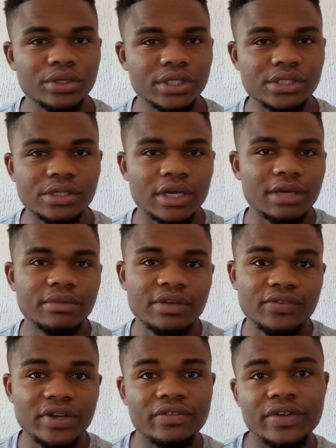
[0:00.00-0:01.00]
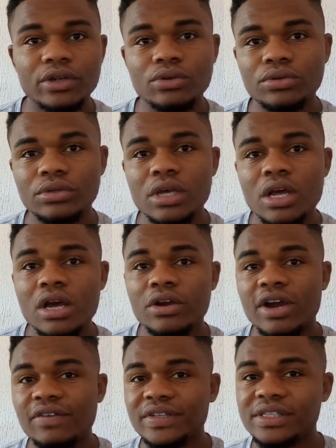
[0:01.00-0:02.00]
on Instagram. They're very, very good
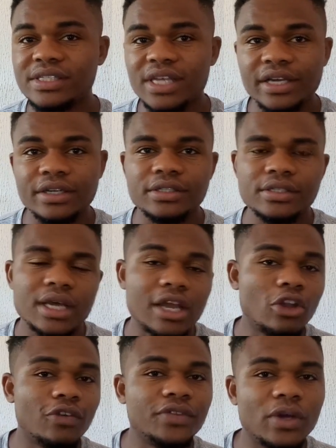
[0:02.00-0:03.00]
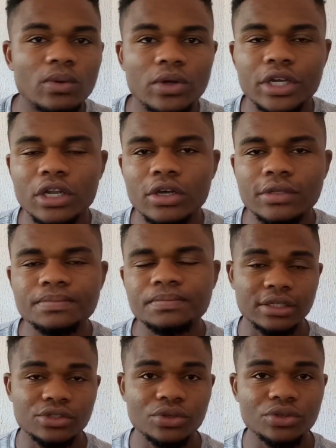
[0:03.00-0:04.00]
graphic designers. I love their work a lot.
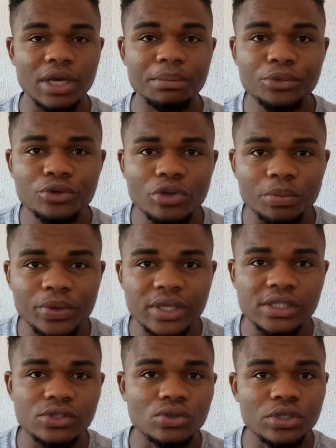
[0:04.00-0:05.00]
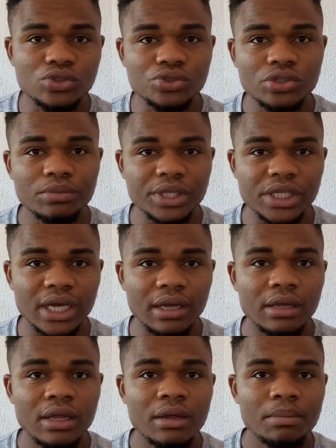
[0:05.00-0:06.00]
So you can build your presence on a social media
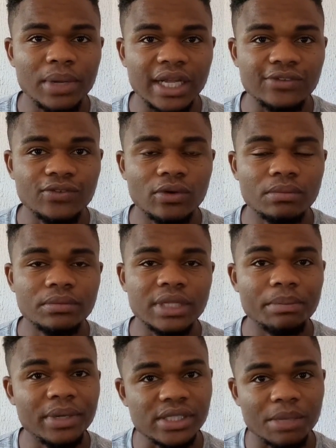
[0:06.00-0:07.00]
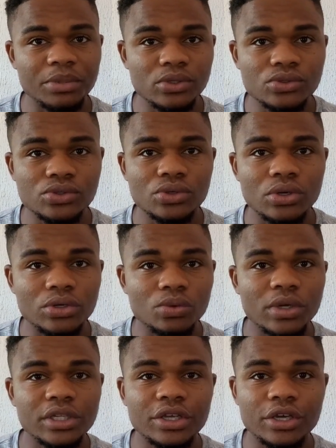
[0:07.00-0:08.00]
platform that best appeals to you, or the
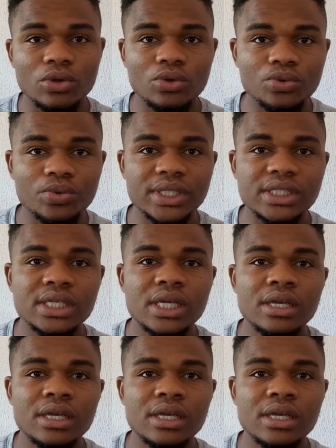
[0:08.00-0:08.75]
one that you're good with,